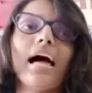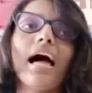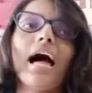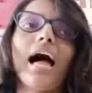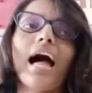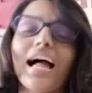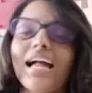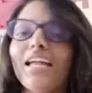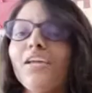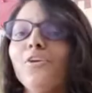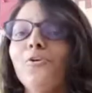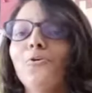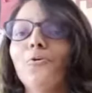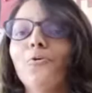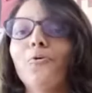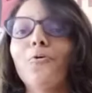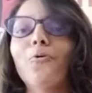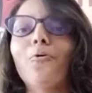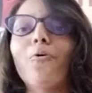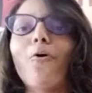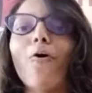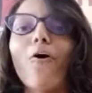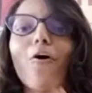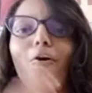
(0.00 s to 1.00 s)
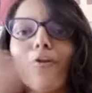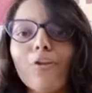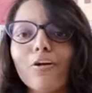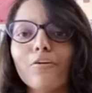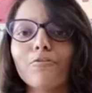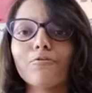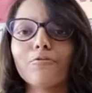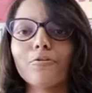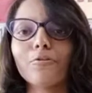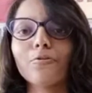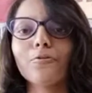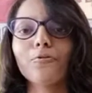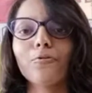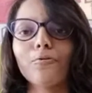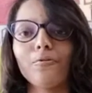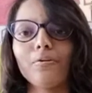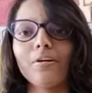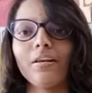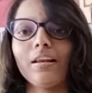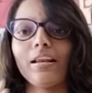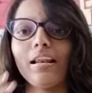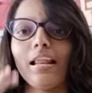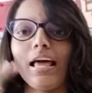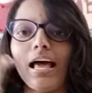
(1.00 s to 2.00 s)
I know all of you
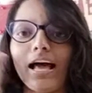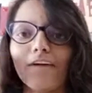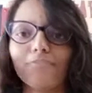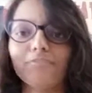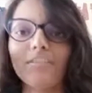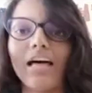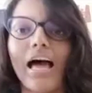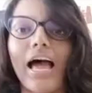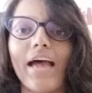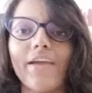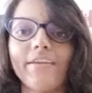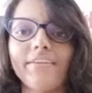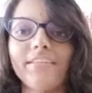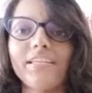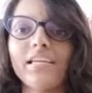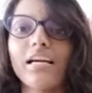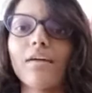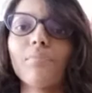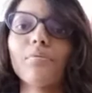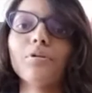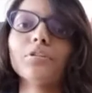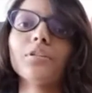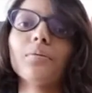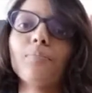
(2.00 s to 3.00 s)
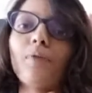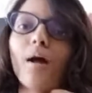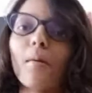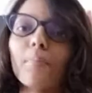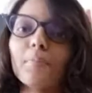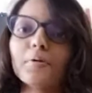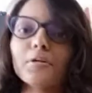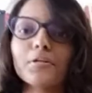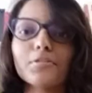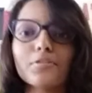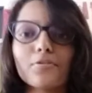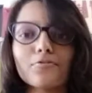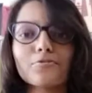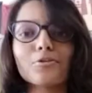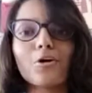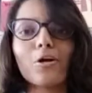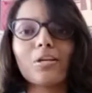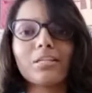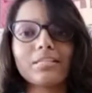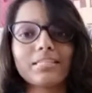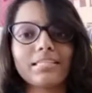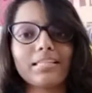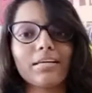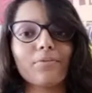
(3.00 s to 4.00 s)
have the idea about the properties of
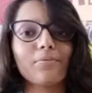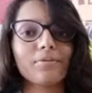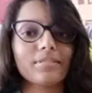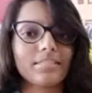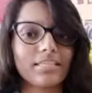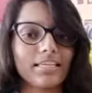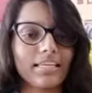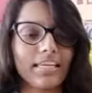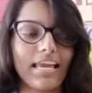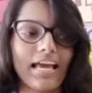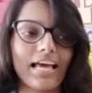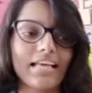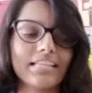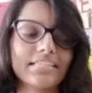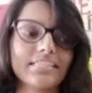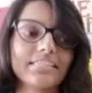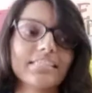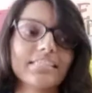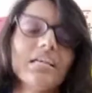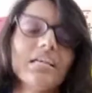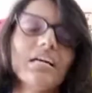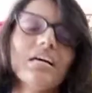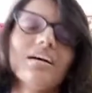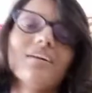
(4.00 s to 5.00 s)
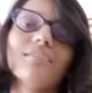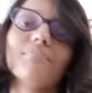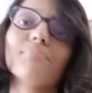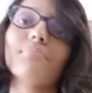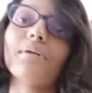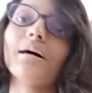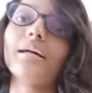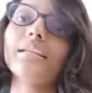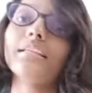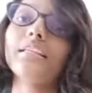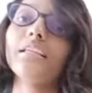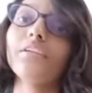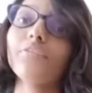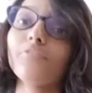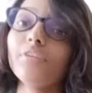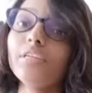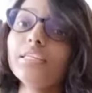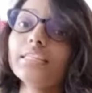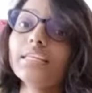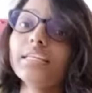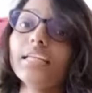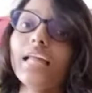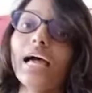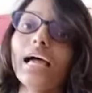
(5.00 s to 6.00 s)
solids, liquids and gas, but the
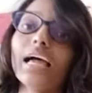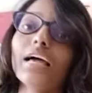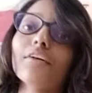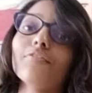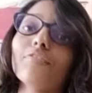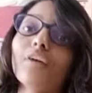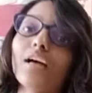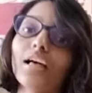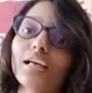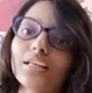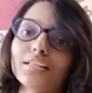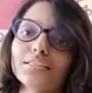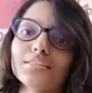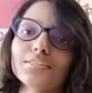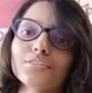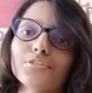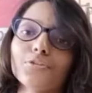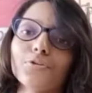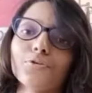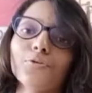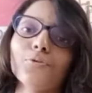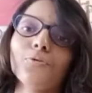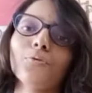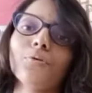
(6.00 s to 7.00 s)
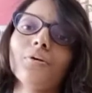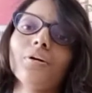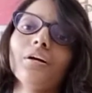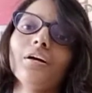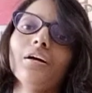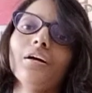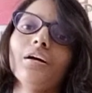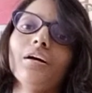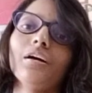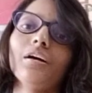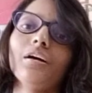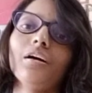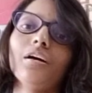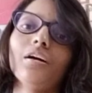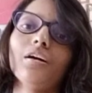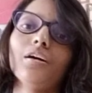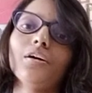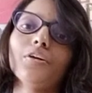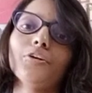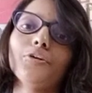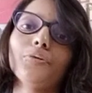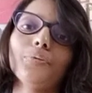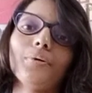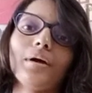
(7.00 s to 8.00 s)
reason I have asked you
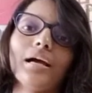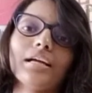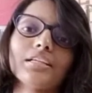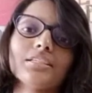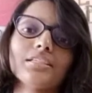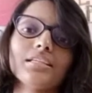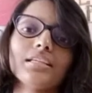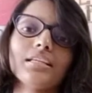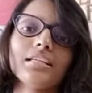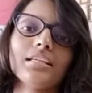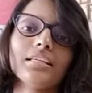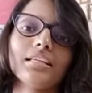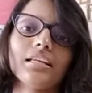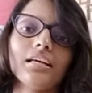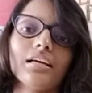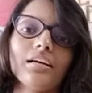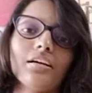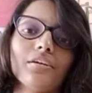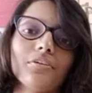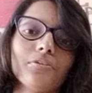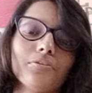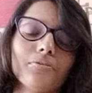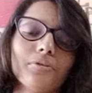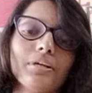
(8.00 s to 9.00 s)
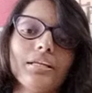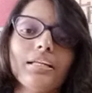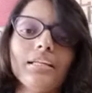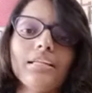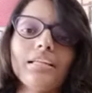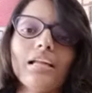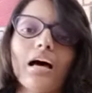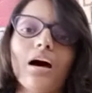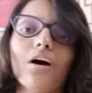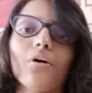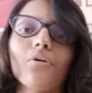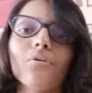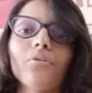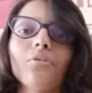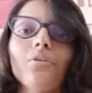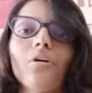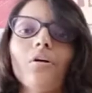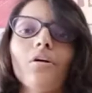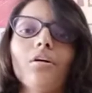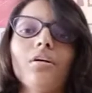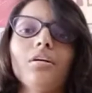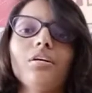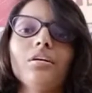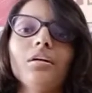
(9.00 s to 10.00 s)
to actually read it out,
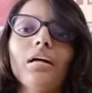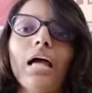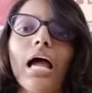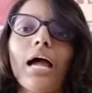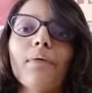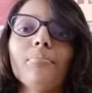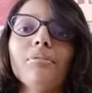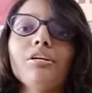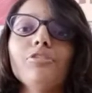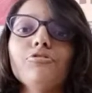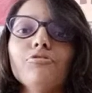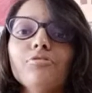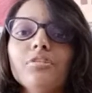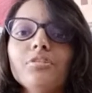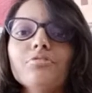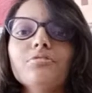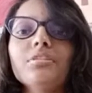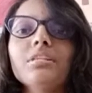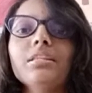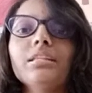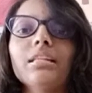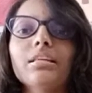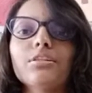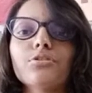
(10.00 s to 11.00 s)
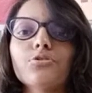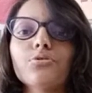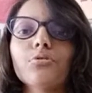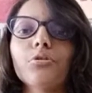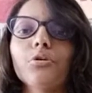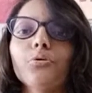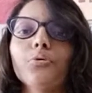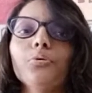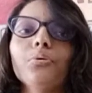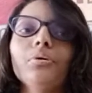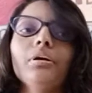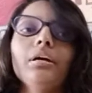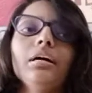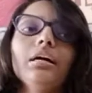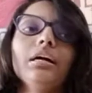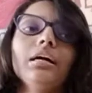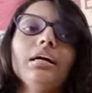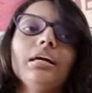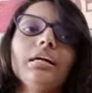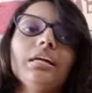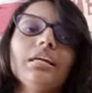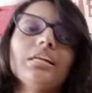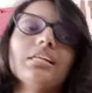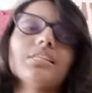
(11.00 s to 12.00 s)
or I'm introducing this to you,
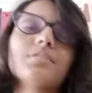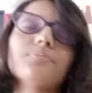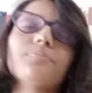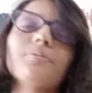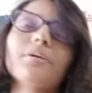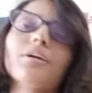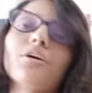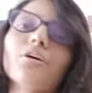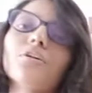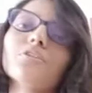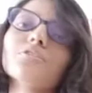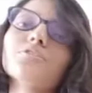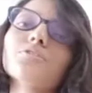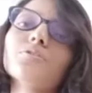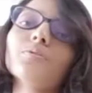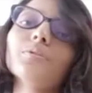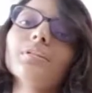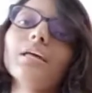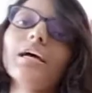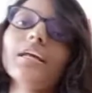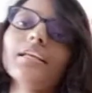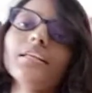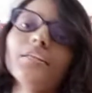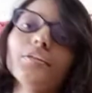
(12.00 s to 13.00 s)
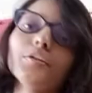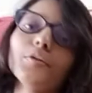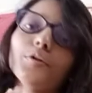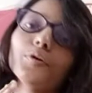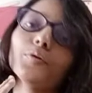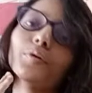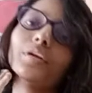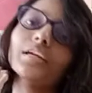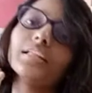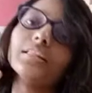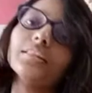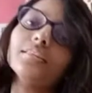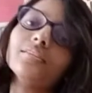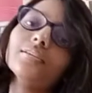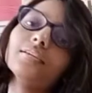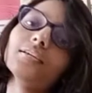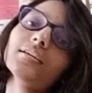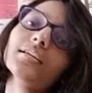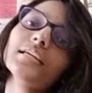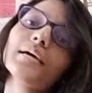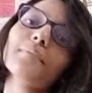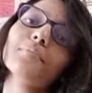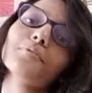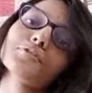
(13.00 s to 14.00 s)
is because so that you can
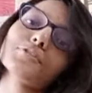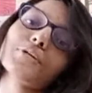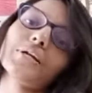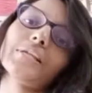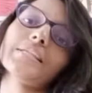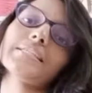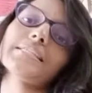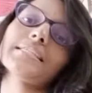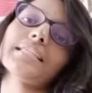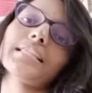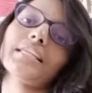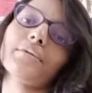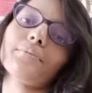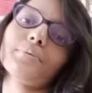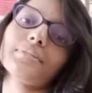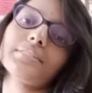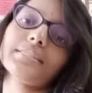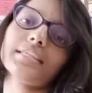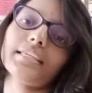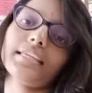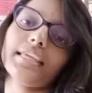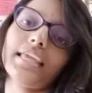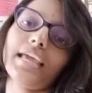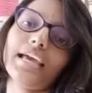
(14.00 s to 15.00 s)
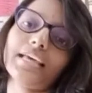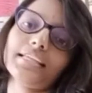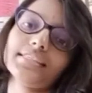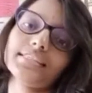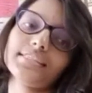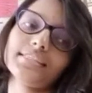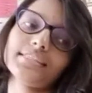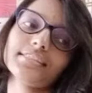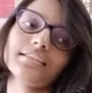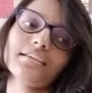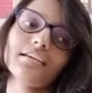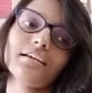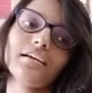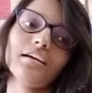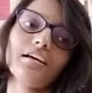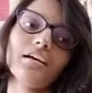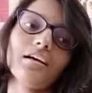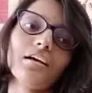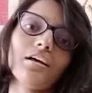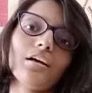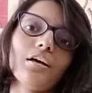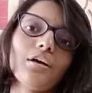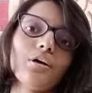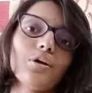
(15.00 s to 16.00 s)
think about solids, liquids and gas.
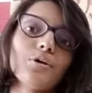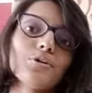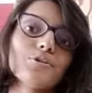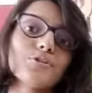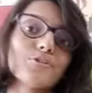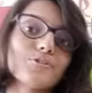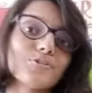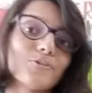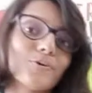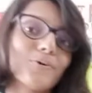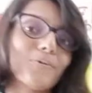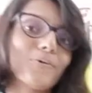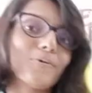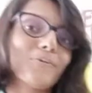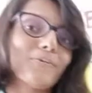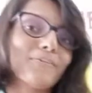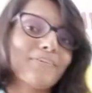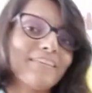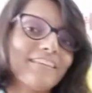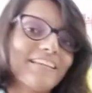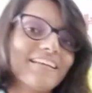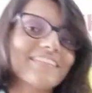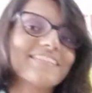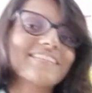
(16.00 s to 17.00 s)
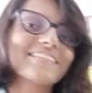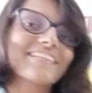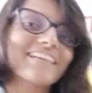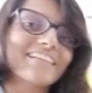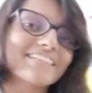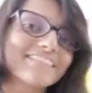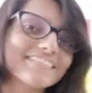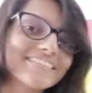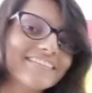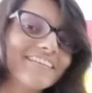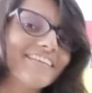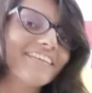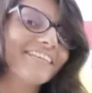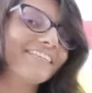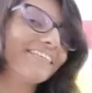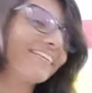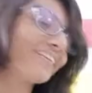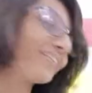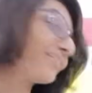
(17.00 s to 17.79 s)
So let's get started.